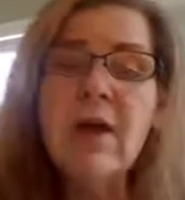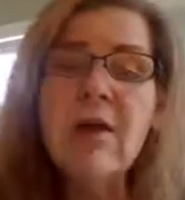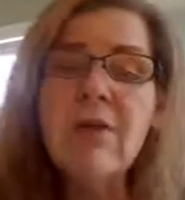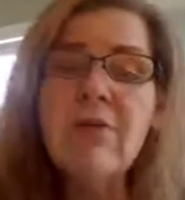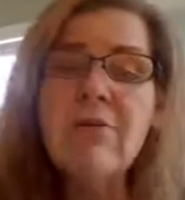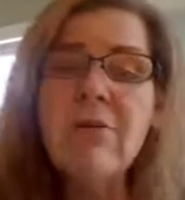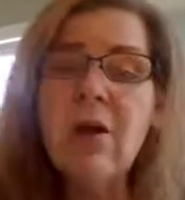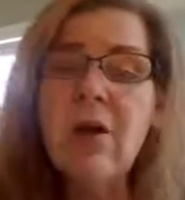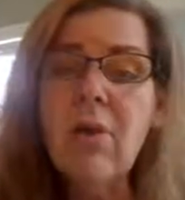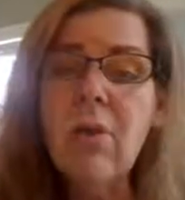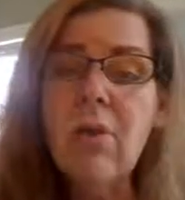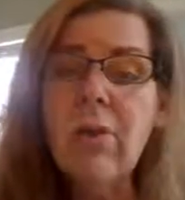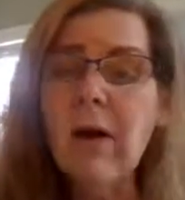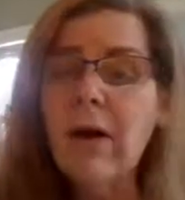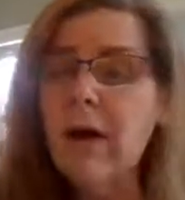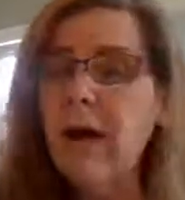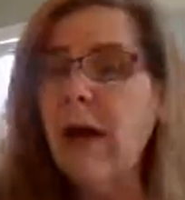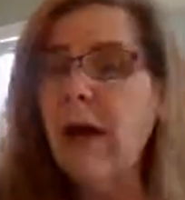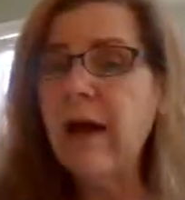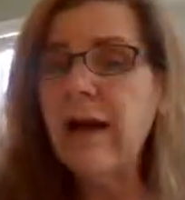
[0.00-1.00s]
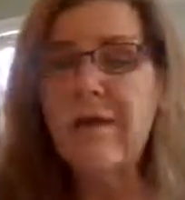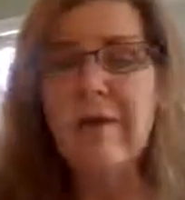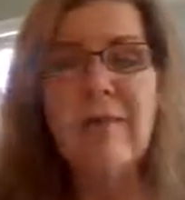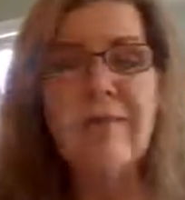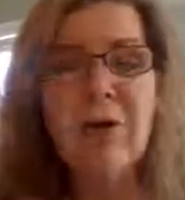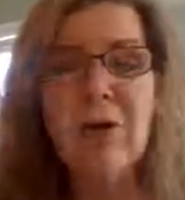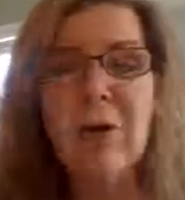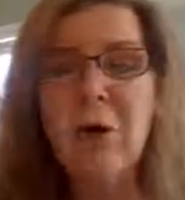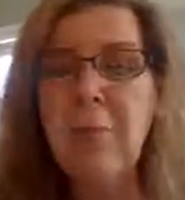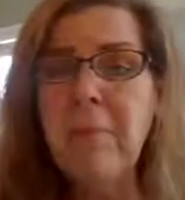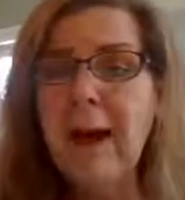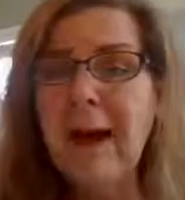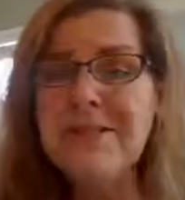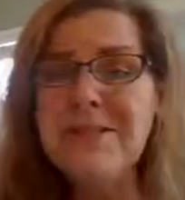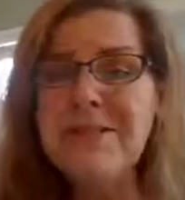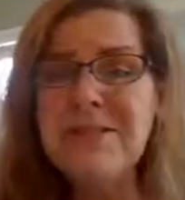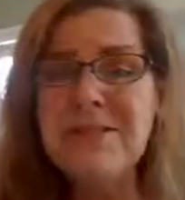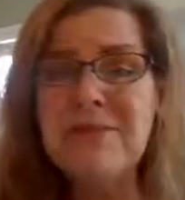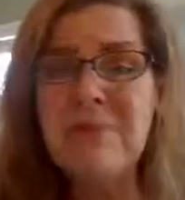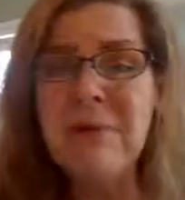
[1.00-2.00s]
So if you go back
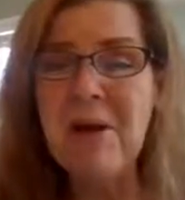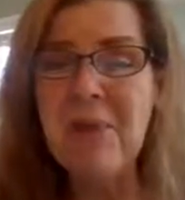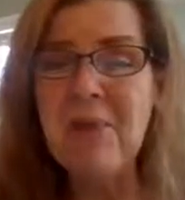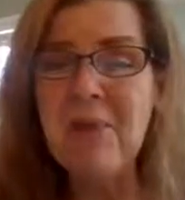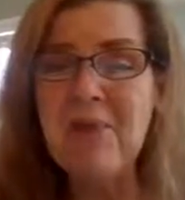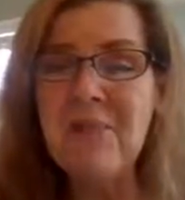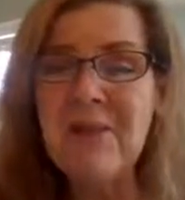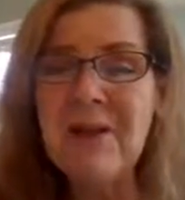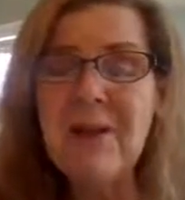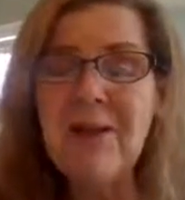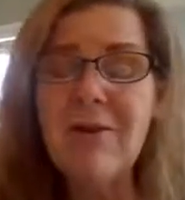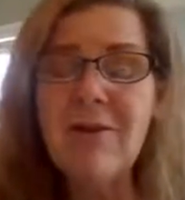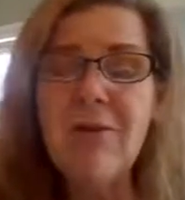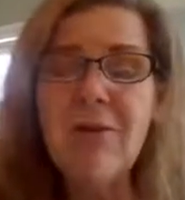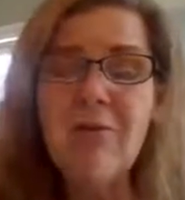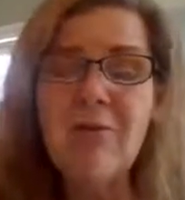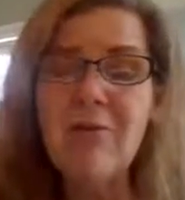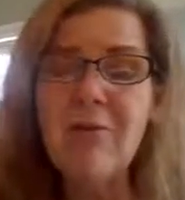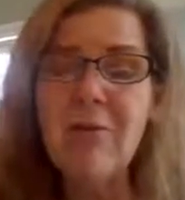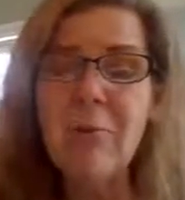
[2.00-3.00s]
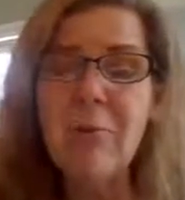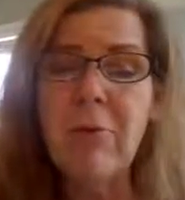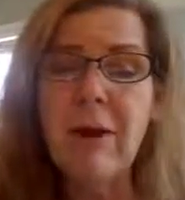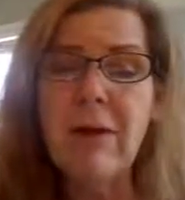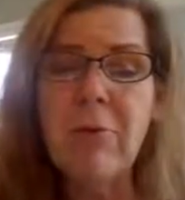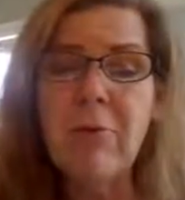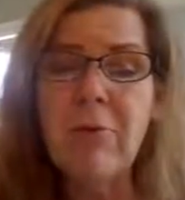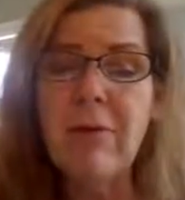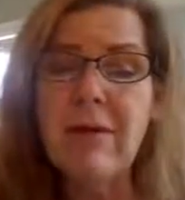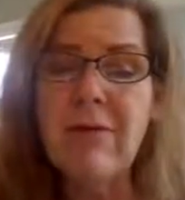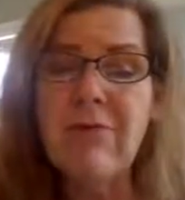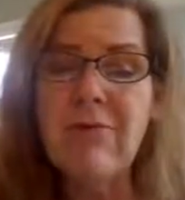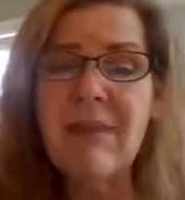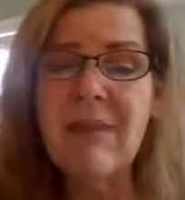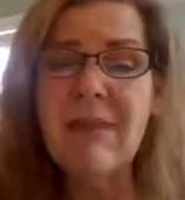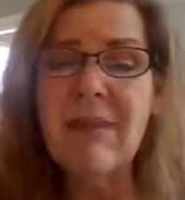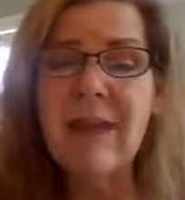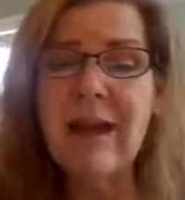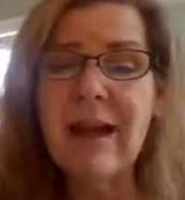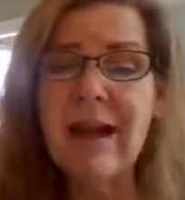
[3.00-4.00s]
to some other videos, you'll probably
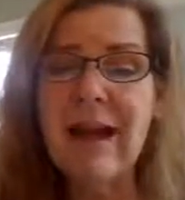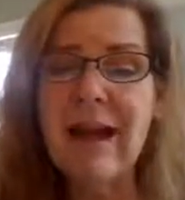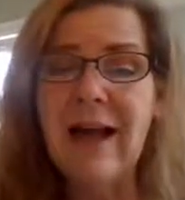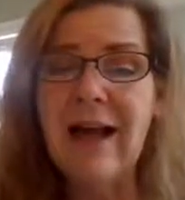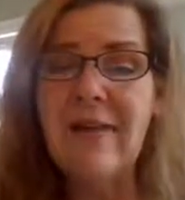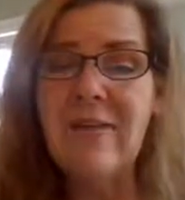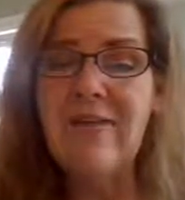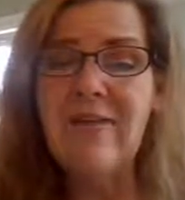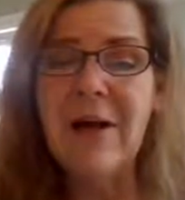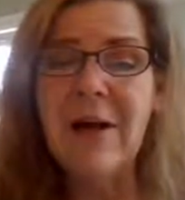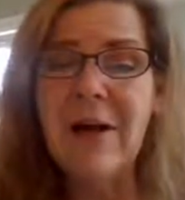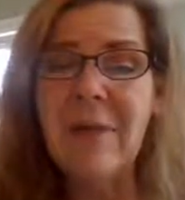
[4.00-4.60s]
see that I've